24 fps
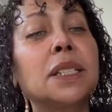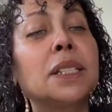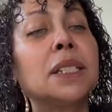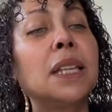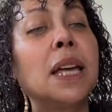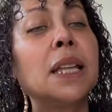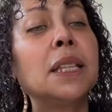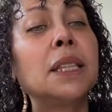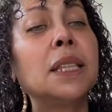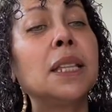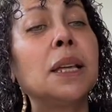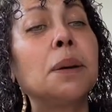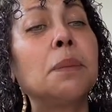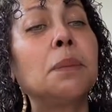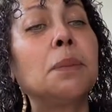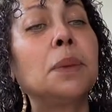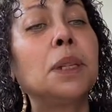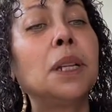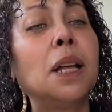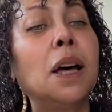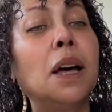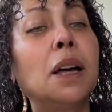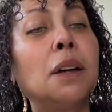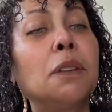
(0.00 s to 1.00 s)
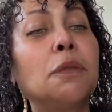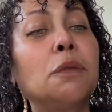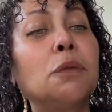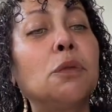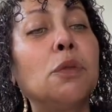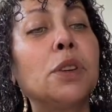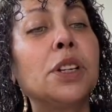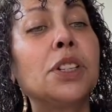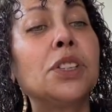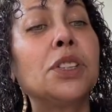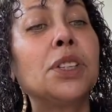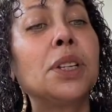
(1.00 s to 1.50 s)
Send them love.
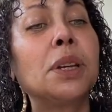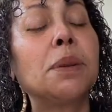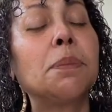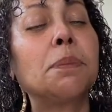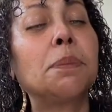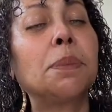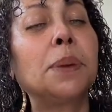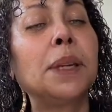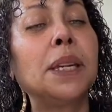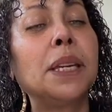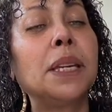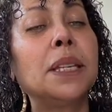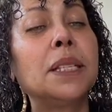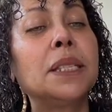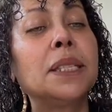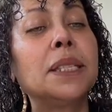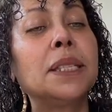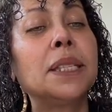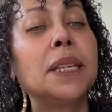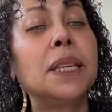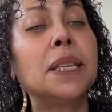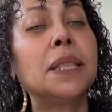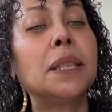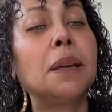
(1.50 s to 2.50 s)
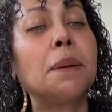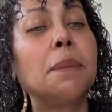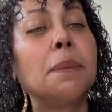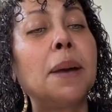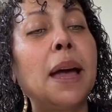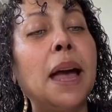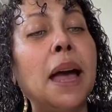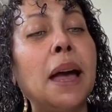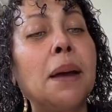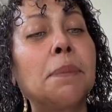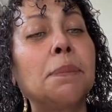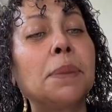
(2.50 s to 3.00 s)
Wish them peace. See them
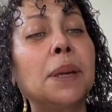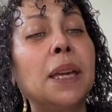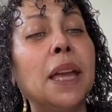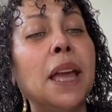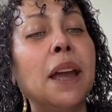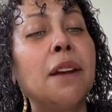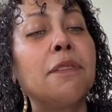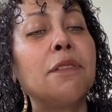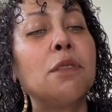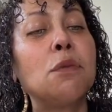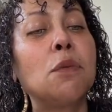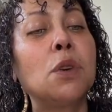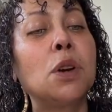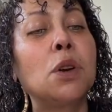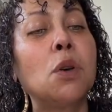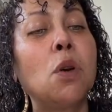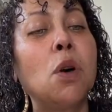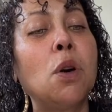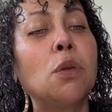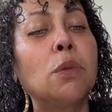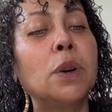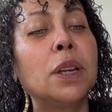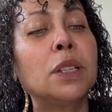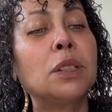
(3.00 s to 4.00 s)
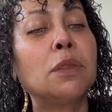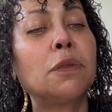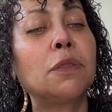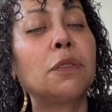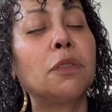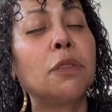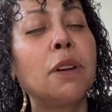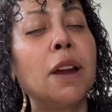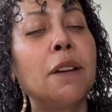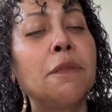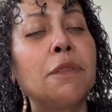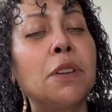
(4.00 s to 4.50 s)
happy. Everyone always
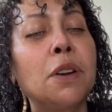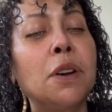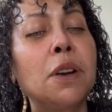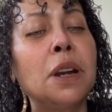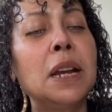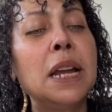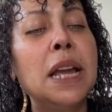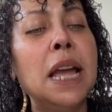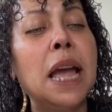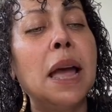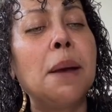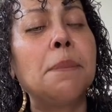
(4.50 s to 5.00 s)
forever.